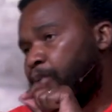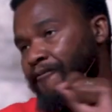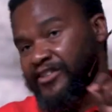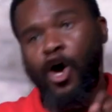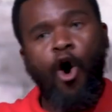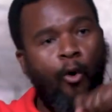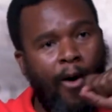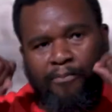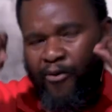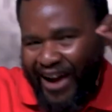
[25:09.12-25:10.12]
prophets, who were
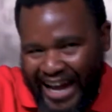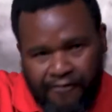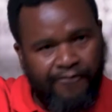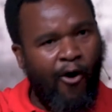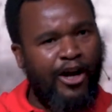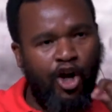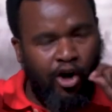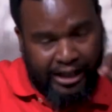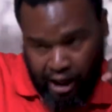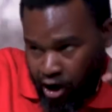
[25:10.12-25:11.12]
praying for and
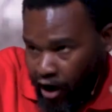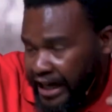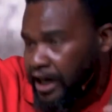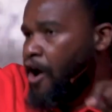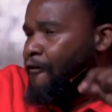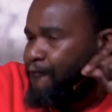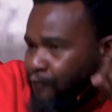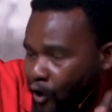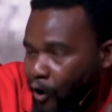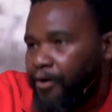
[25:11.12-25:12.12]
look, longing
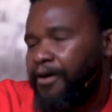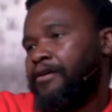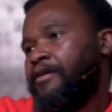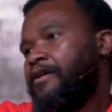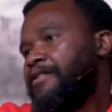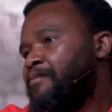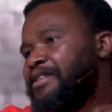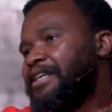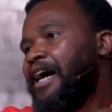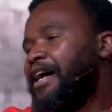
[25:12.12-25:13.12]
for the
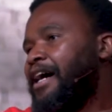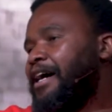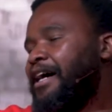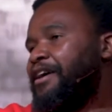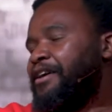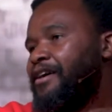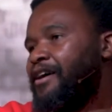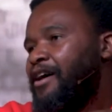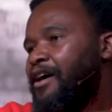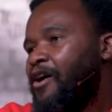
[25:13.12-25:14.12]
Messiah,
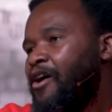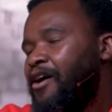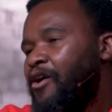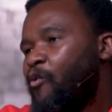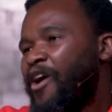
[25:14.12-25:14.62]
were